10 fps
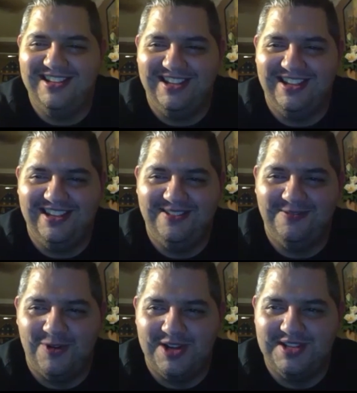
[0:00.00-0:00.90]
he
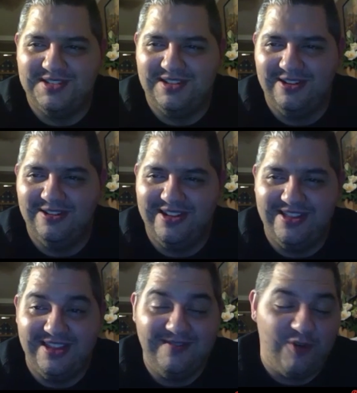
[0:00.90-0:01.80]
was literally
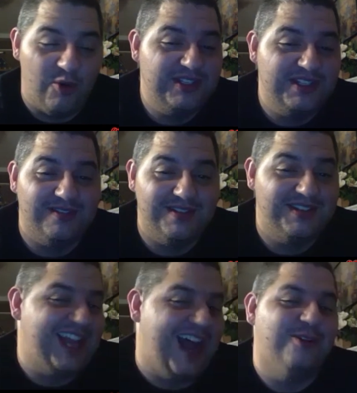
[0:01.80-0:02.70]
the voice of the
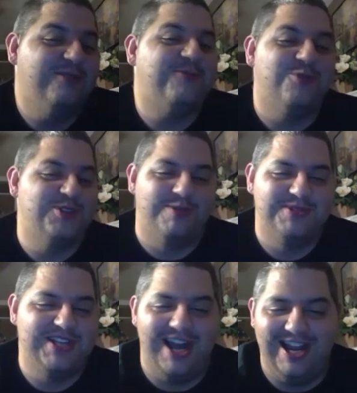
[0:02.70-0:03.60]
South for some
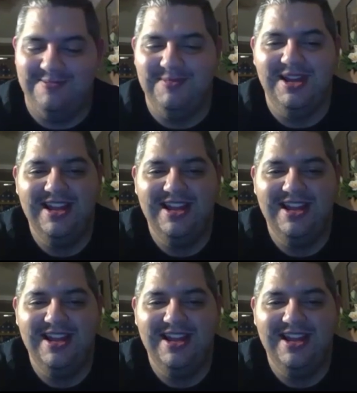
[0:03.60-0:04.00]
time.